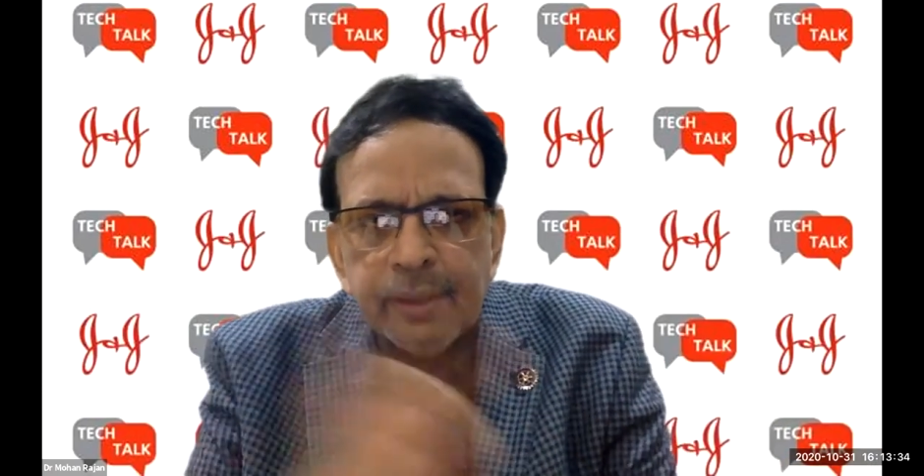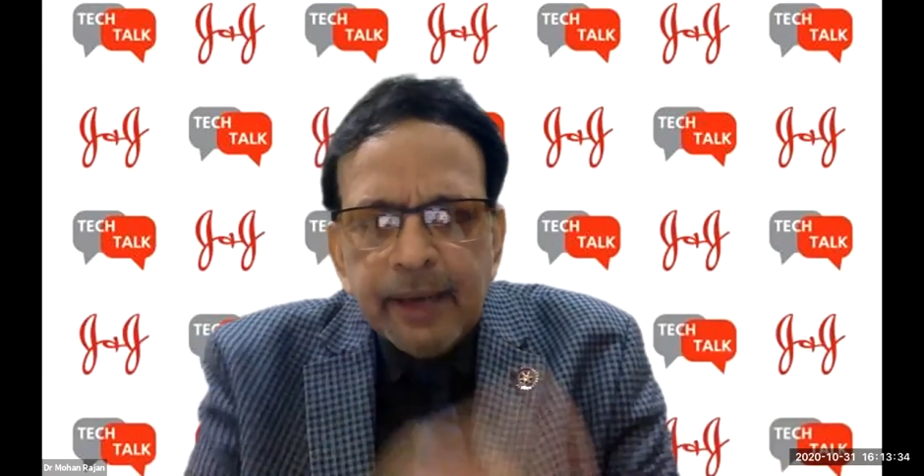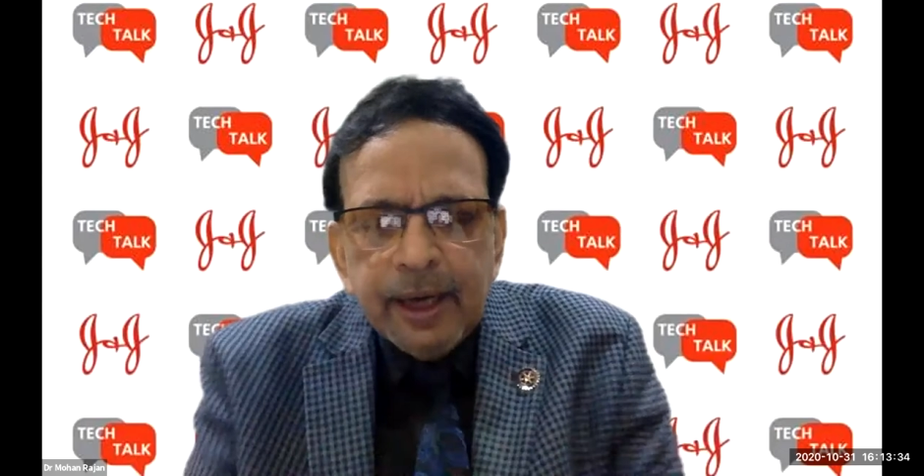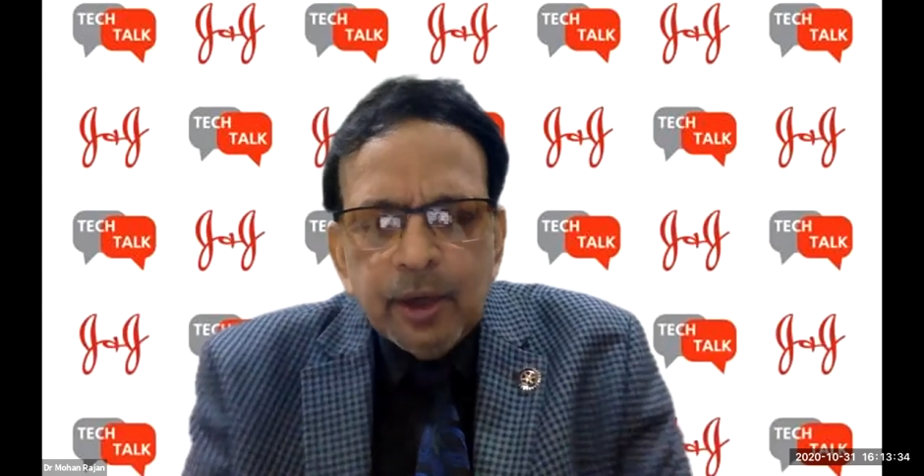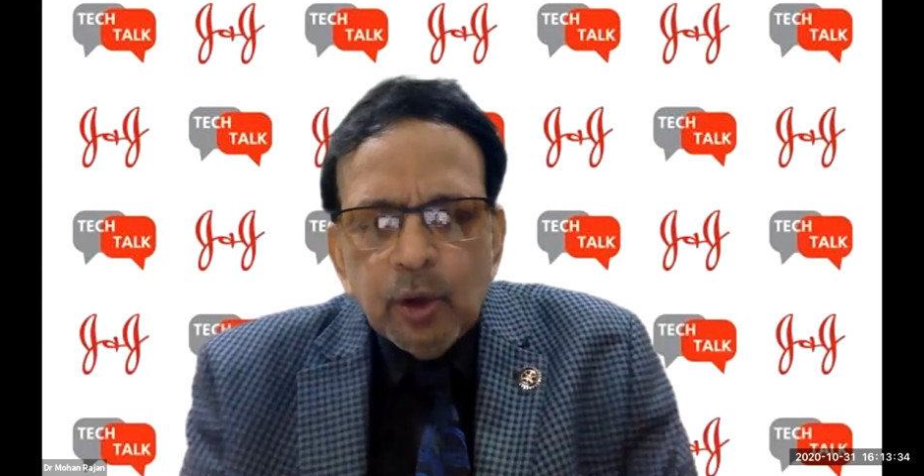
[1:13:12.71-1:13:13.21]
try
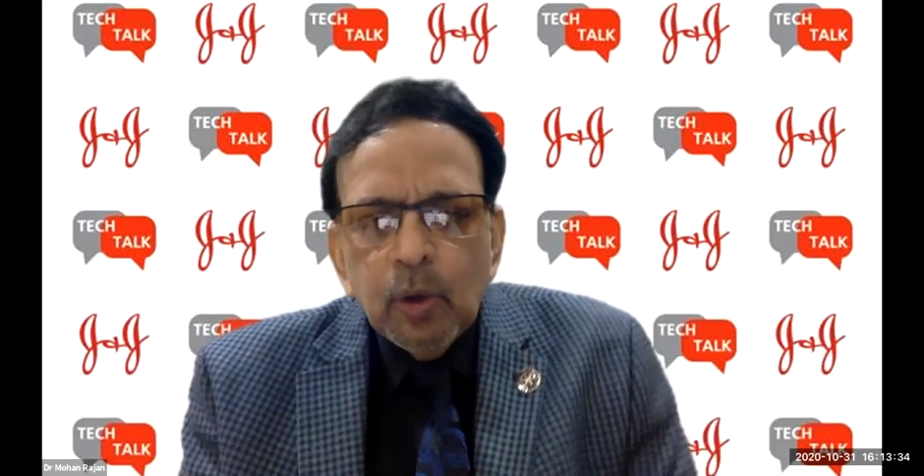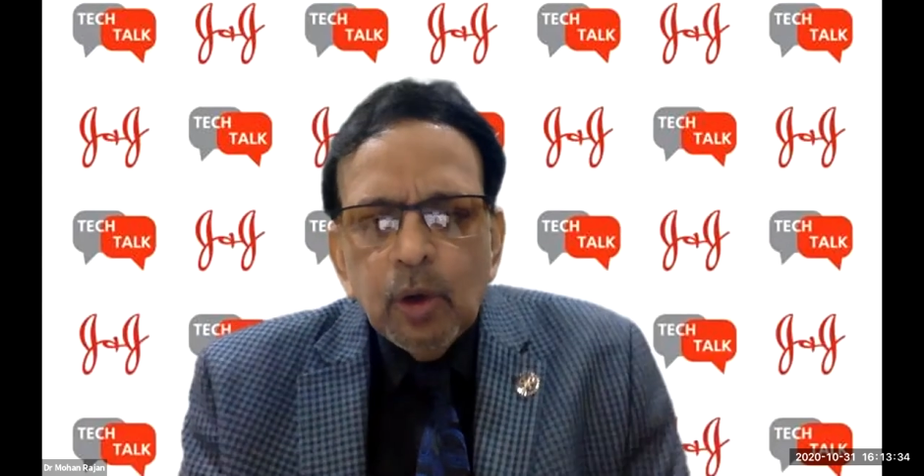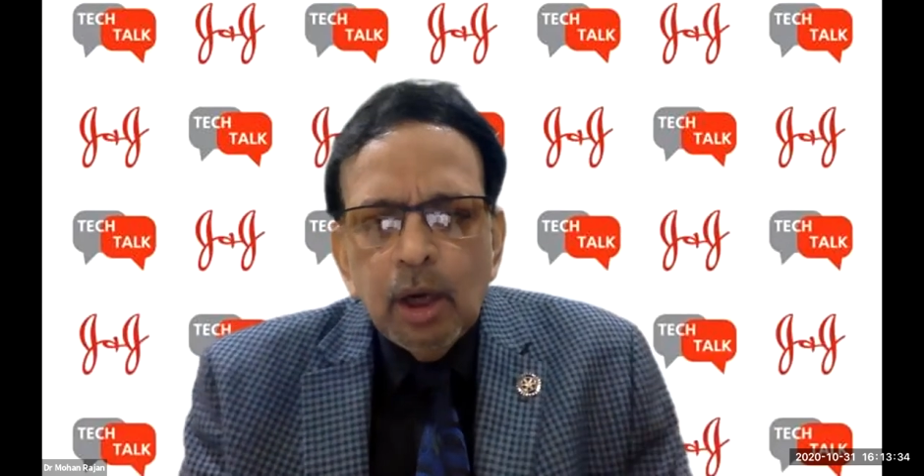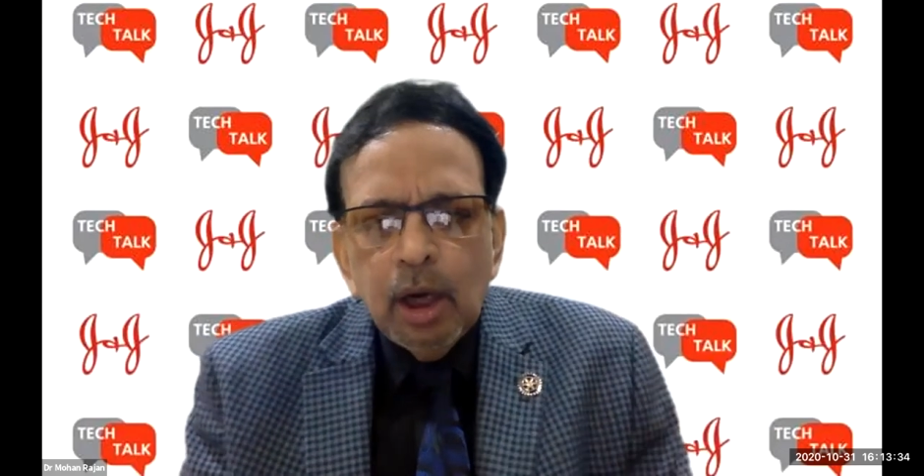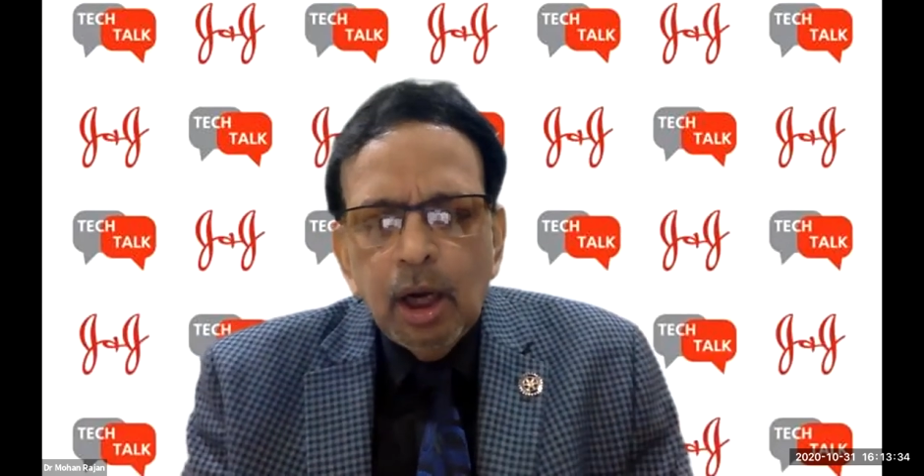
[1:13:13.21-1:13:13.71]
to,
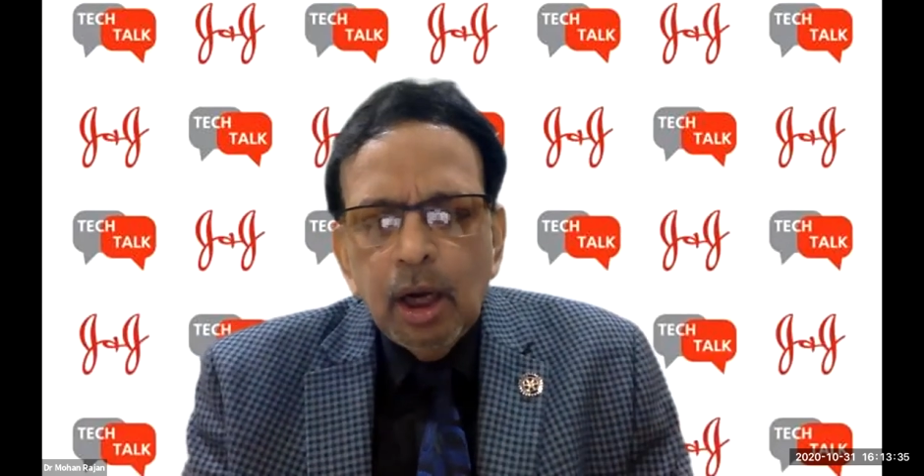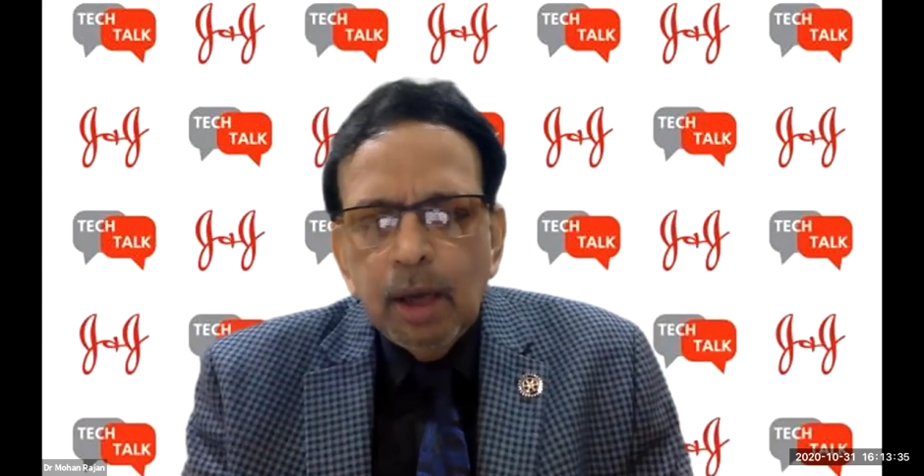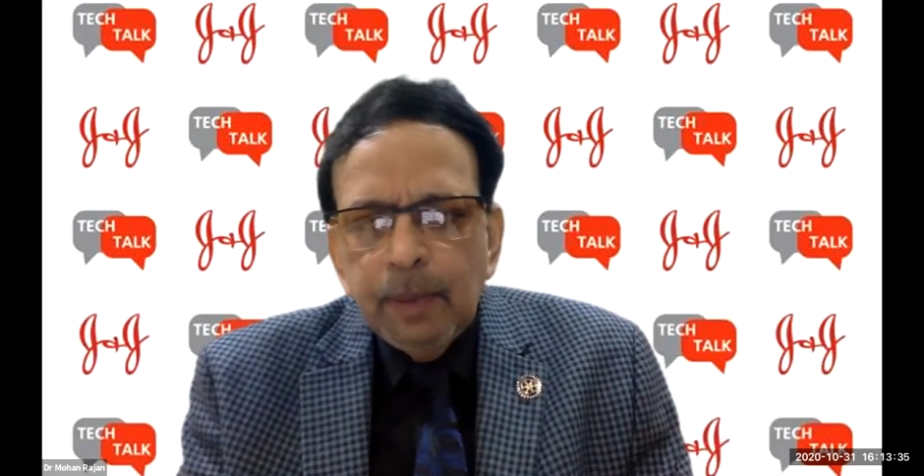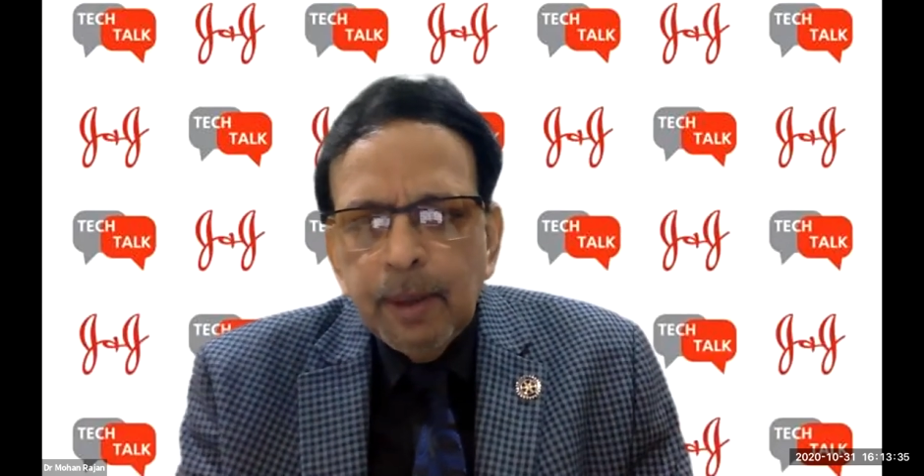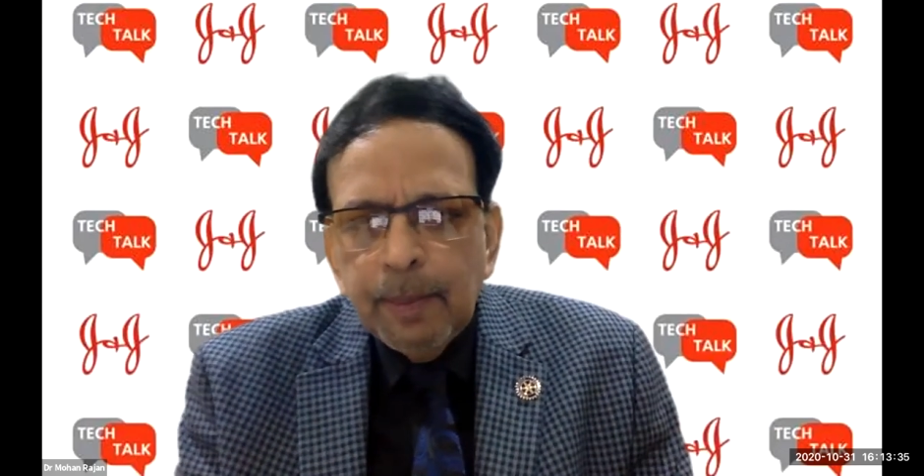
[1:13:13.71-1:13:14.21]
uh,
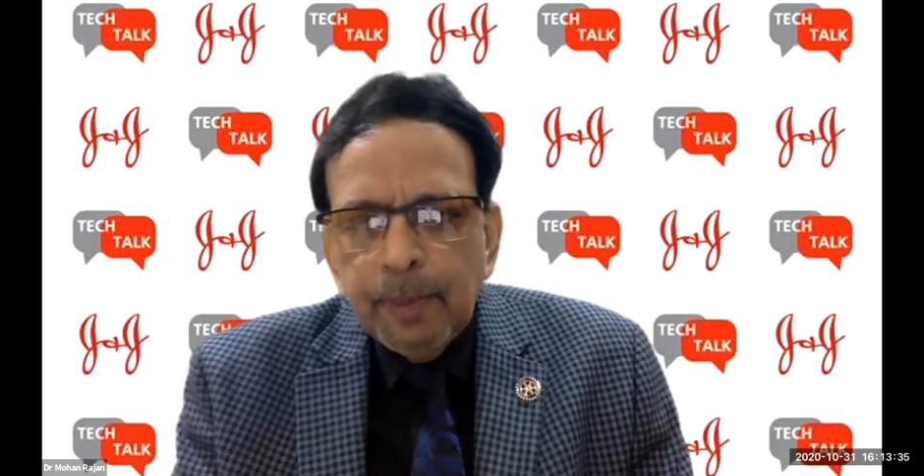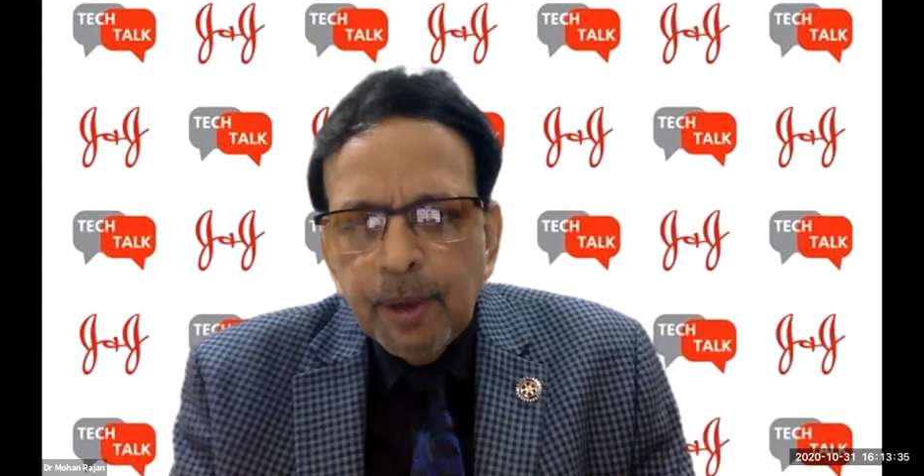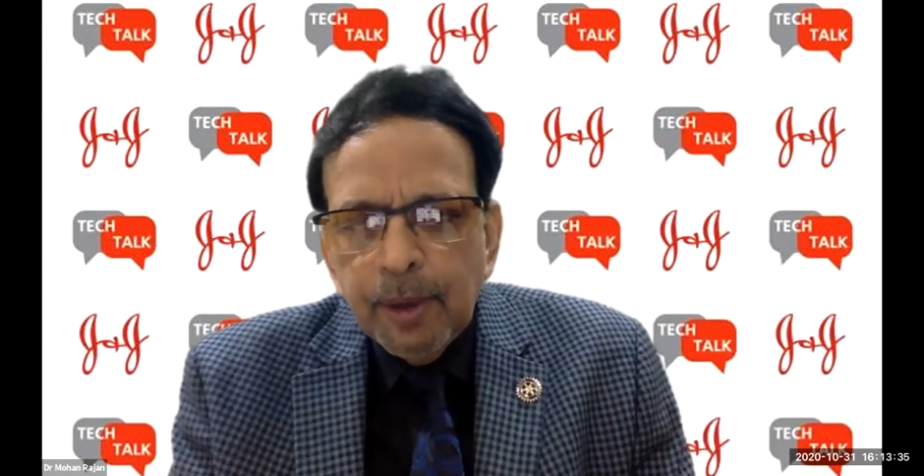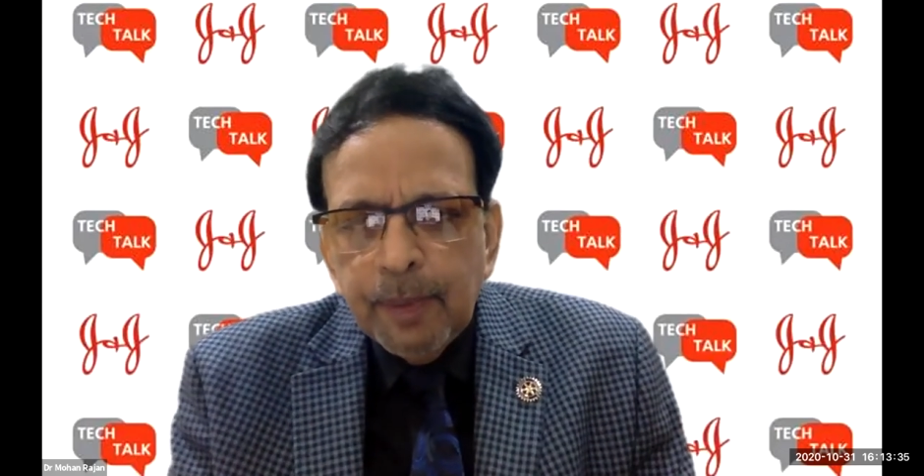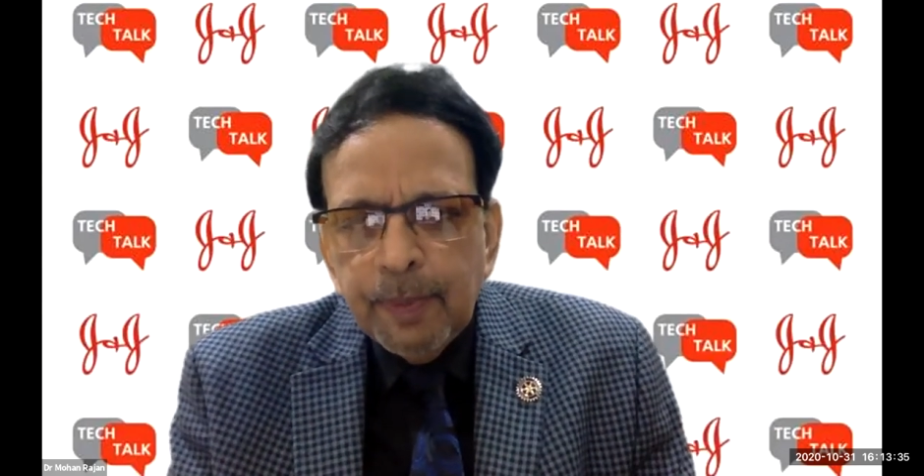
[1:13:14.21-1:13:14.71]
uh,